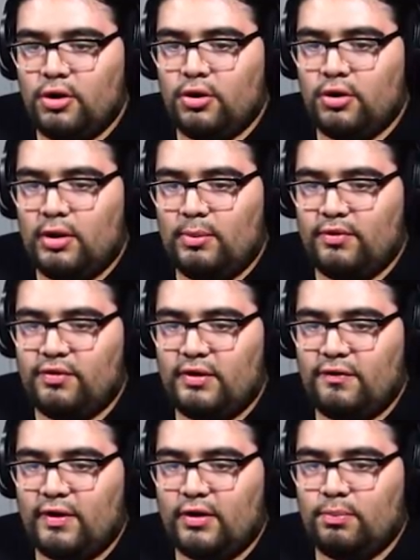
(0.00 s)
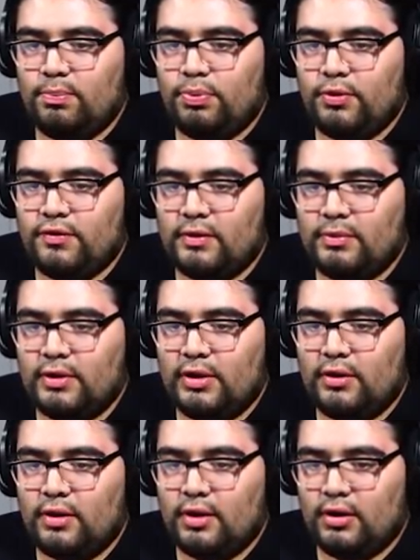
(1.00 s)
Let me see if I could put something in
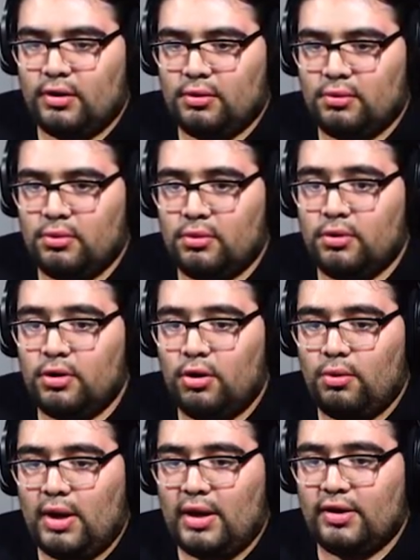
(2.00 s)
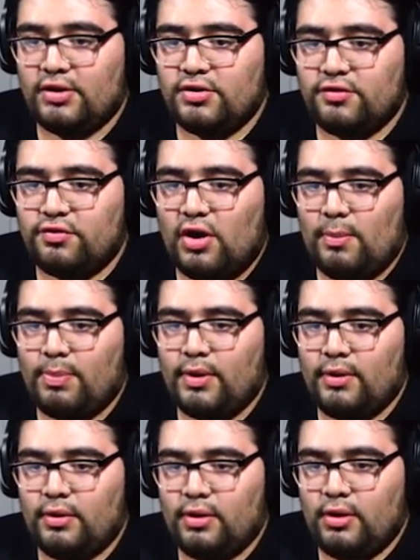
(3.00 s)
there. No, I could just drop it.
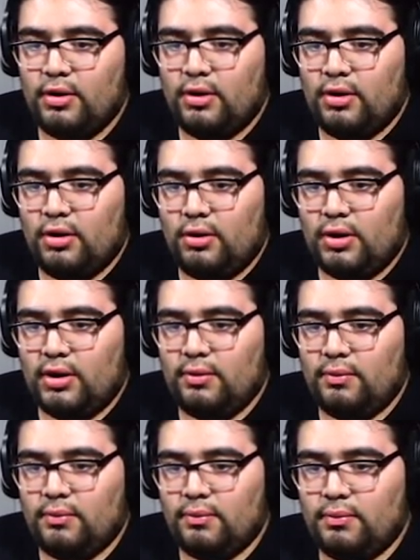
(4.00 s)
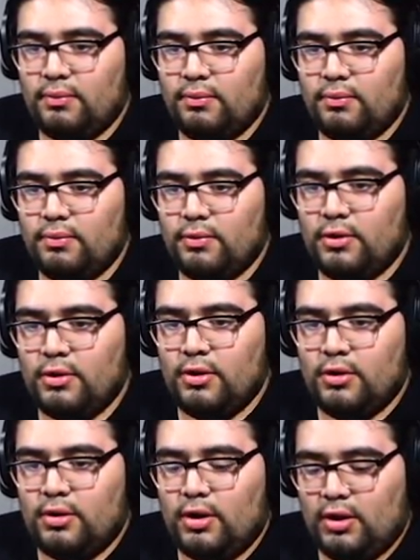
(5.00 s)
Okay.
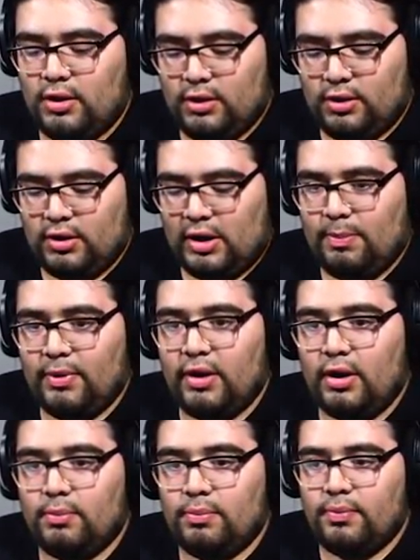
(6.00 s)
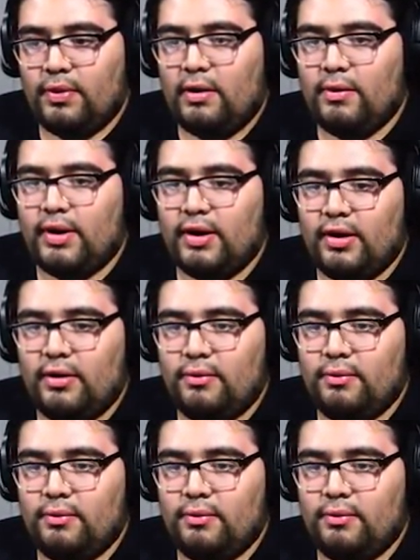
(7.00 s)
Uh, can I pick it up? There we go.